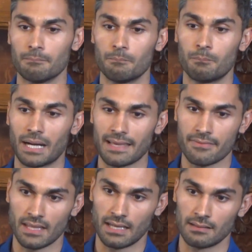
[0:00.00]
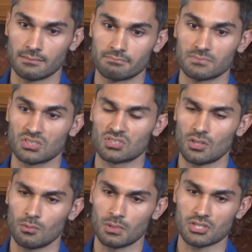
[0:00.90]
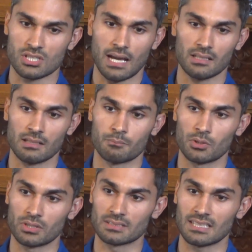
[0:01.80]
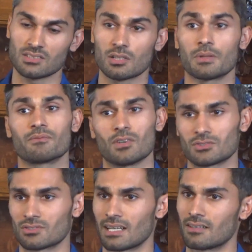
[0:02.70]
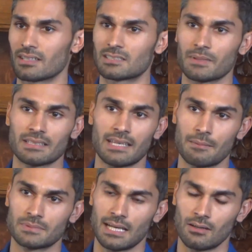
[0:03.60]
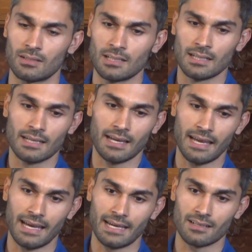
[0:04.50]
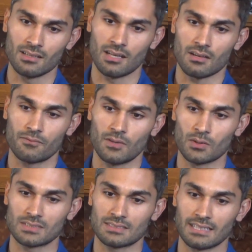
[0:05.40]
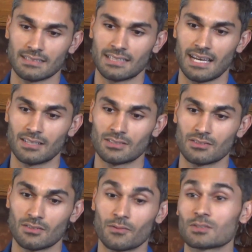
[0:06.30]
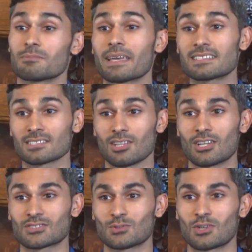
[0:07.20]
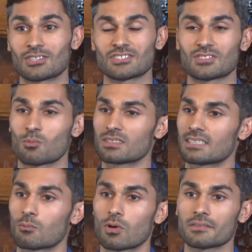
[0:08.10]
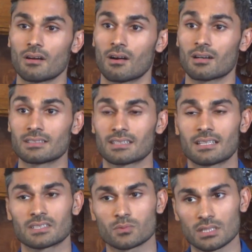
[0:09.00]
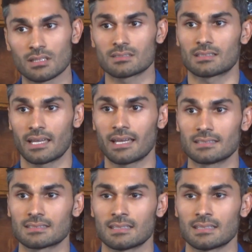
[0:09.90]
By then, so much talent and brilliance has already been filtered out, it's been kept out. And a lot of folks think that the folks that make it to law school are just the ones that work the hardest. And it's really not the case.